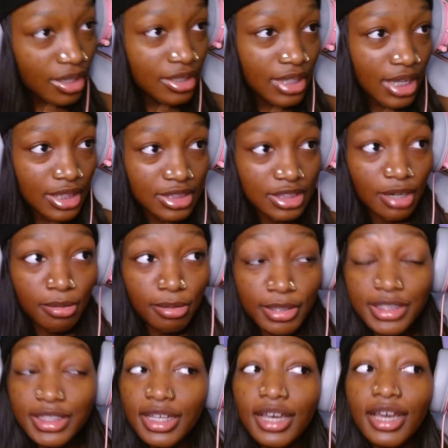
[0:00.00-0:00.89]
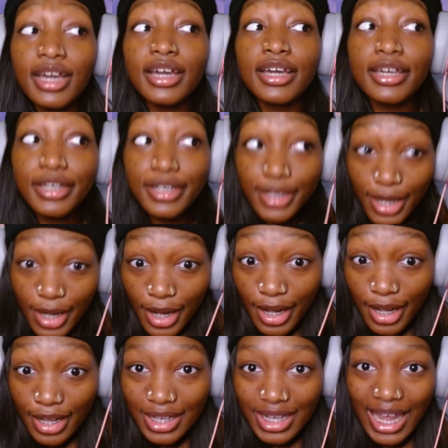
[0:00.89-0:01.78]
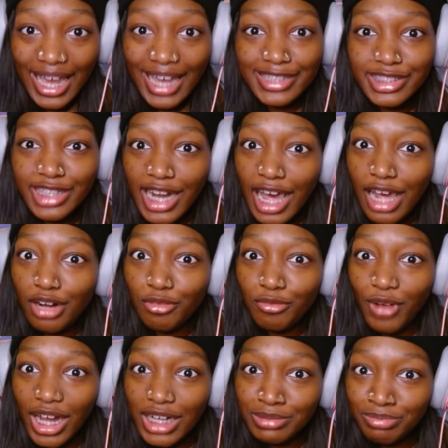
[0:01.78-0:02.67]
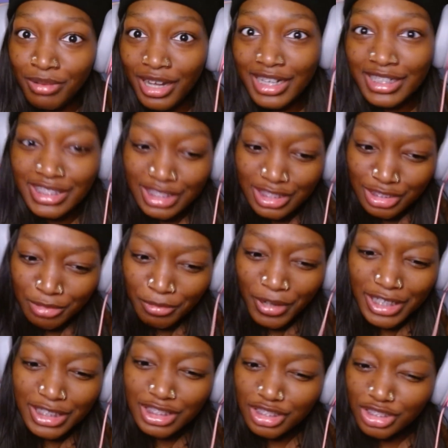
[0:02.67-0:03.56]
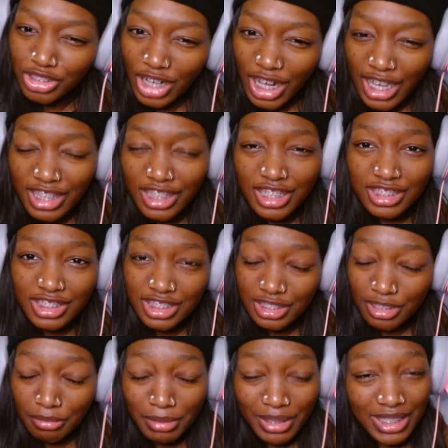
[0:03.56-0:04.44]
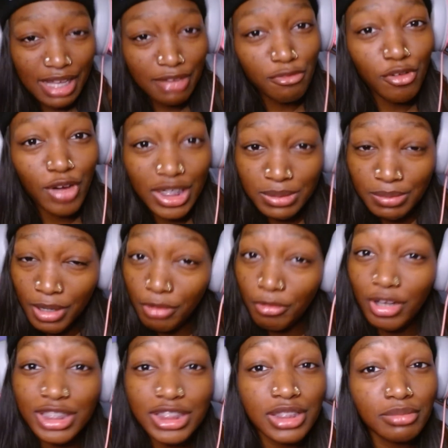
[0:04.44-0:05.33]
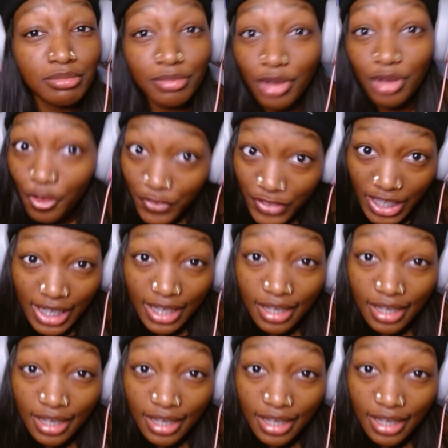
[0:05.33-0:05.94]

That shit was good. Like, I should have had a watch party just to watch the trailer. Shit, I'm about to have a watch party to watch the movie.